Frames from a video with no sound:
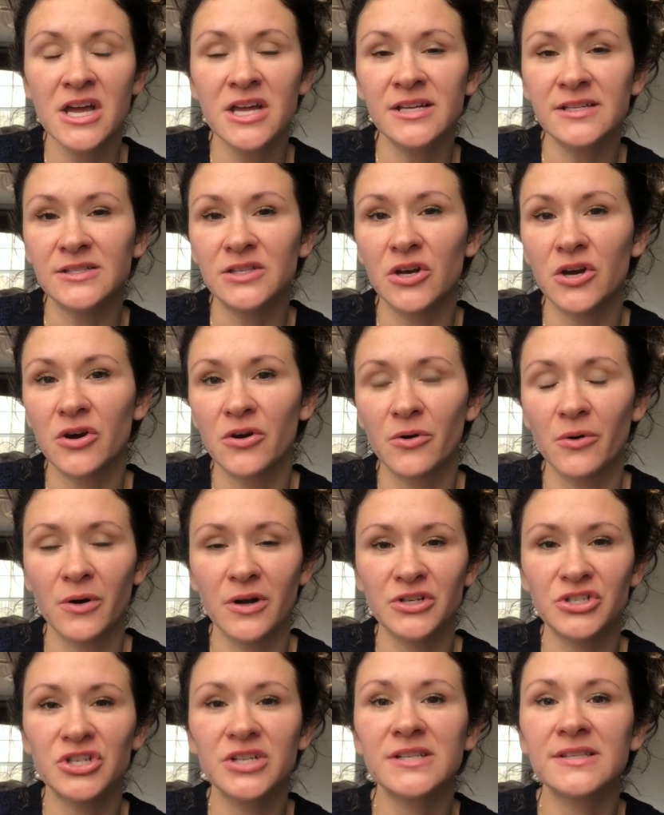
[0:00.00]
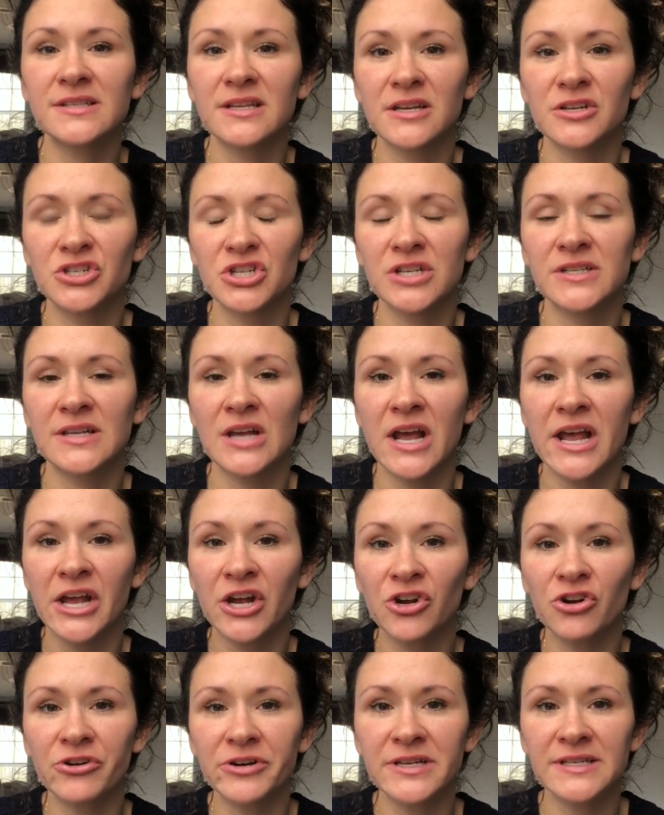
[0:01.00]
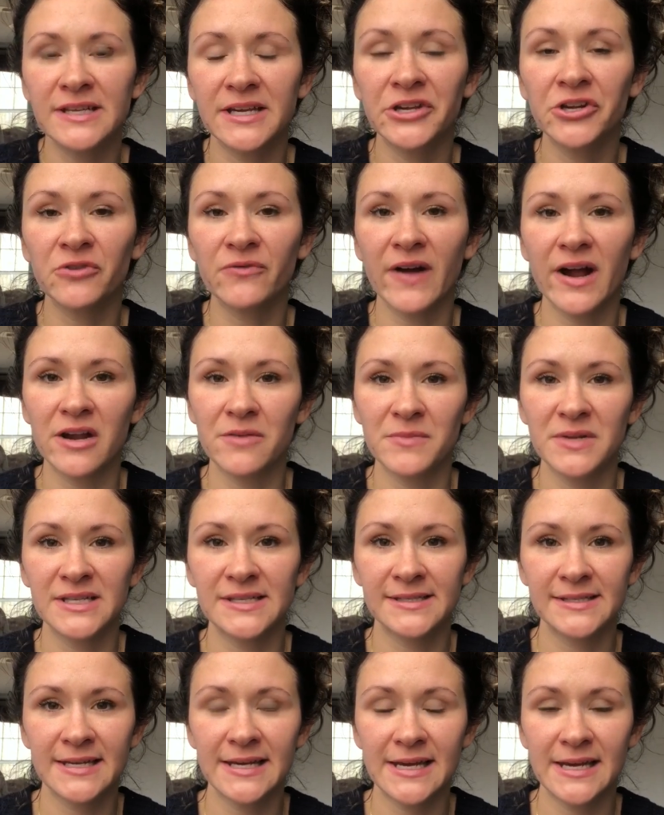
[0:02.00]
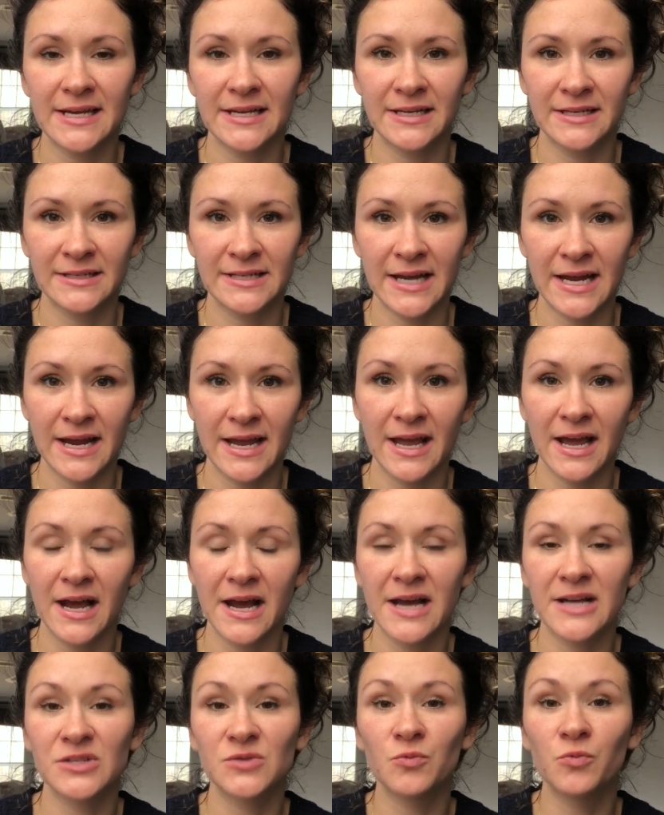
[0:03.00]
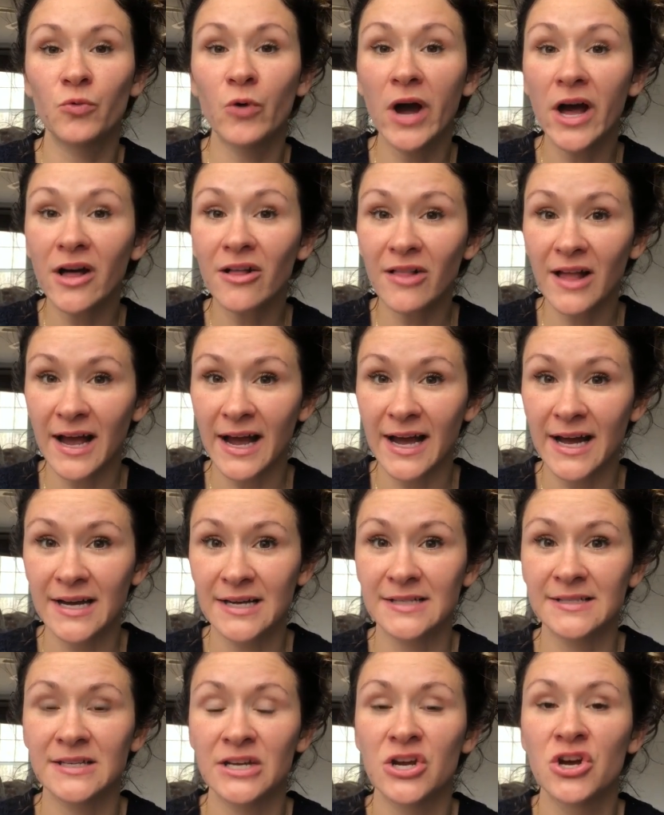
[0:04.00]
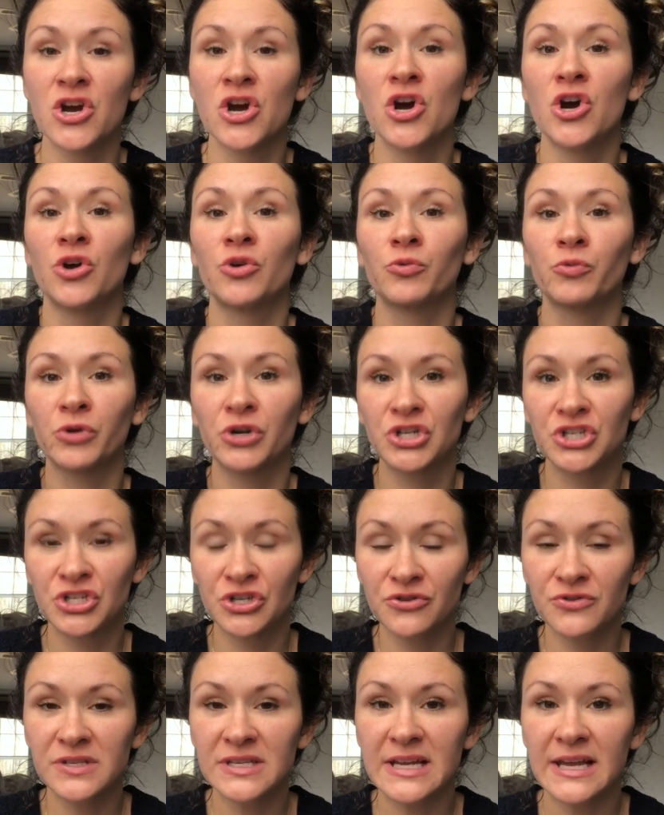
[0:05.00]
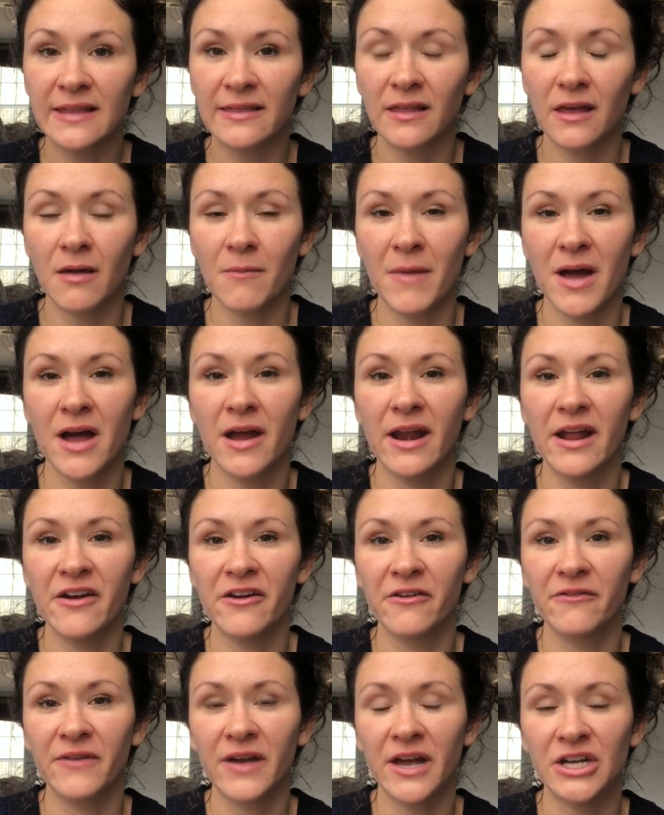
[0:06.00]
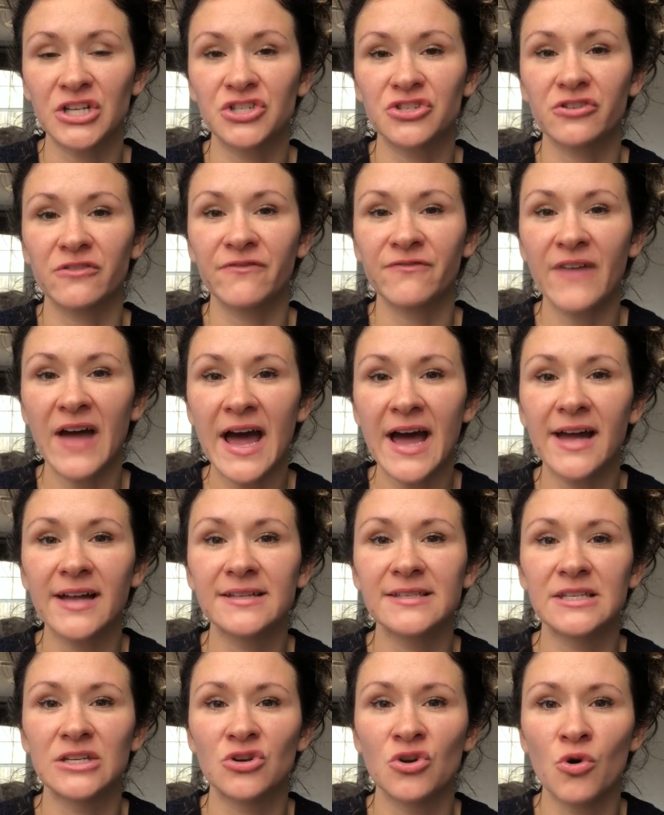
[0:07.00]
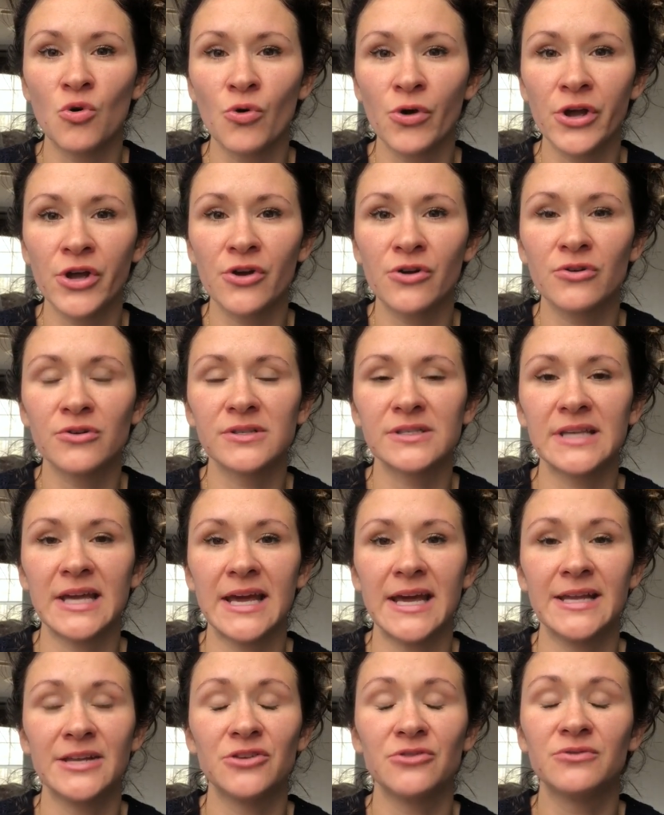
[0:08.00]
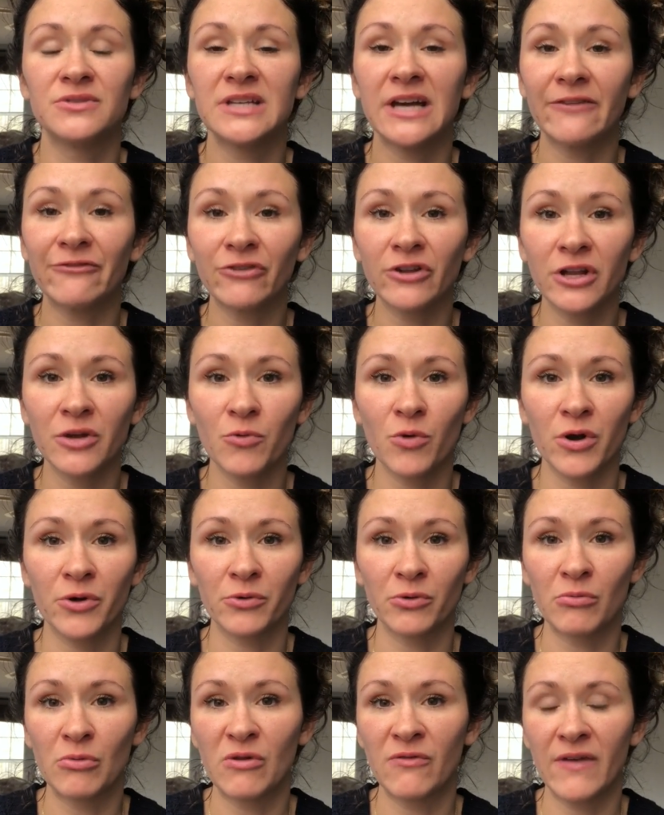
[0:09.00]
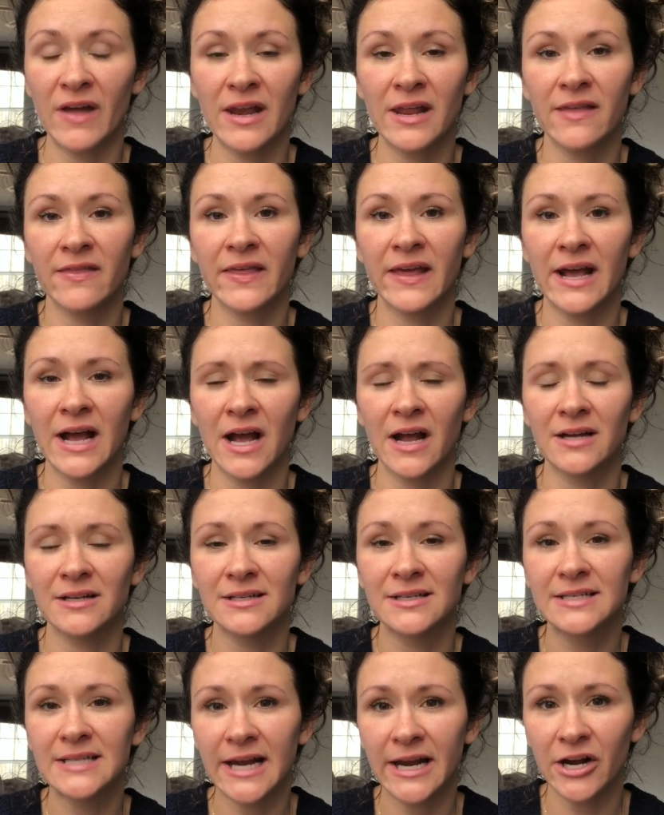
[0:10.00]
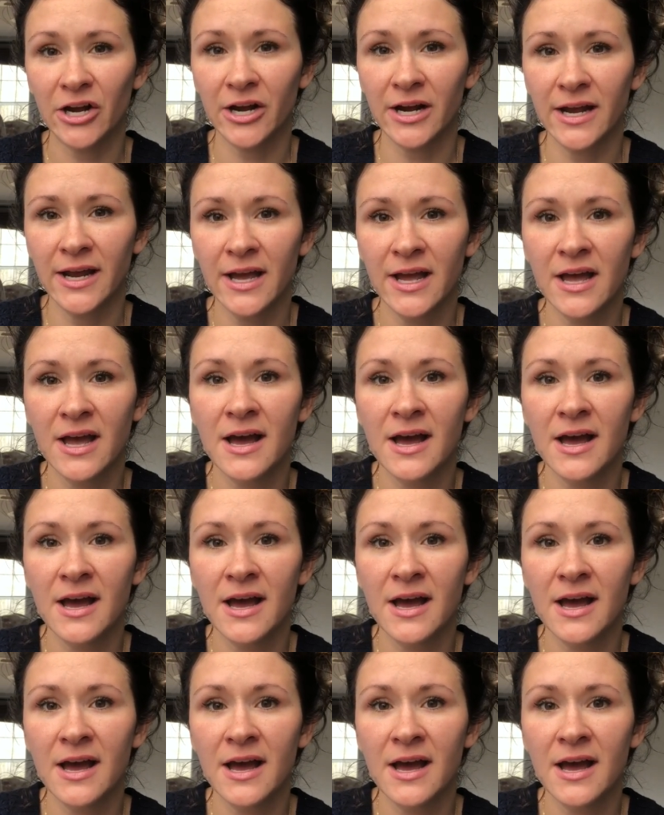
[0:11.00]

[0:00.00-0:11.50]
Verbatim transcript: So just just increasing your vitamin C intake as well as reducing the amount of extra fats and oils and you definitely want to remove anything dairy.